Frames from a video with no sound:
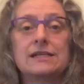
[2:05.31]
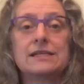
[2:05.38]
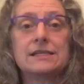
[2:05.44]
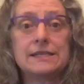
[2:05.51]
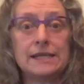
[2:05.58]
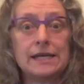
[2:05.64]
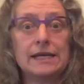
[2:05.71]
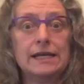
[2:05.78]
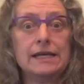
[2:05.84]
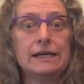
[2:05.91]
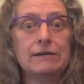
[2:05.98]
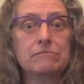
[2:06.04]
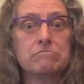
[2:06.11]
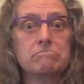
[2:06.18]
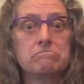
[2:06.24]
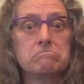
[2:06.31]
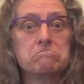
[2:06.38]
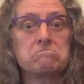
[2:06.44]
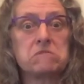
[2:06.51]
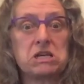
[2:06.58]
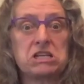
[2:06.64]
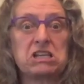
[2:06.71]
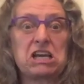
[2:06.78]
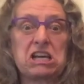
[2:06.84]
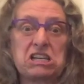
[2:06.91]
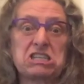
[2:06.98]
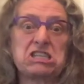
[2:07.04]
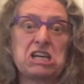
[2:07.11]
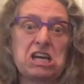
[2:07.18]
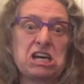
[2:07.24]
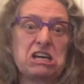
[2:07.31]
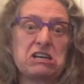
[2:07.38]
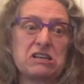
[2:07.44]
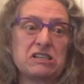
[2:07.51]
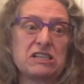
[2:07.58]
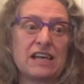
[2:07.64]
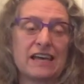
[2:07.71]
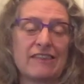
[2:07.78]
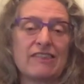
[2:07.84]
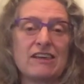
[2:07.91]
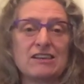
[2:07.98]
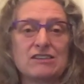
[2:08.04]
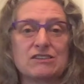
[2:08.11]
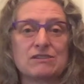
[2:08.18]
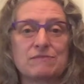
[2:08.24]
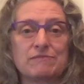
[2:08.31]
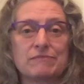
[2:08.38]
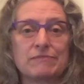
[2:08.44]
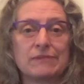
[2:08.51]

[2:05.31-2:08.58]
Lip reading: C is like a C. It's like this.